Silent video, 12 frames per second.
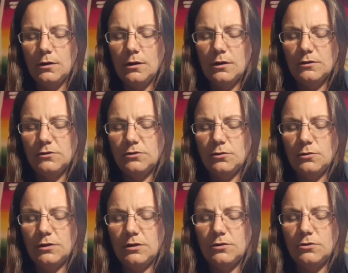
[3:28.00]
Let's tune
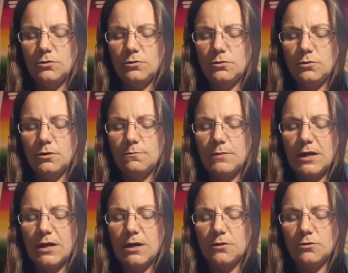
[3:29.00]
into the May
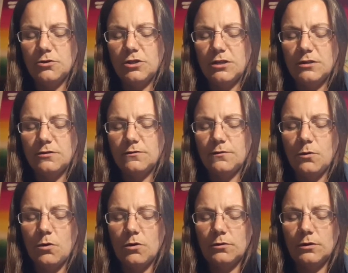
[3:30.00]
energies
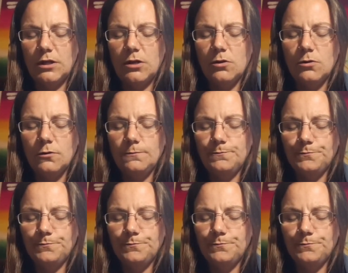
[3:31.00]
for Leo,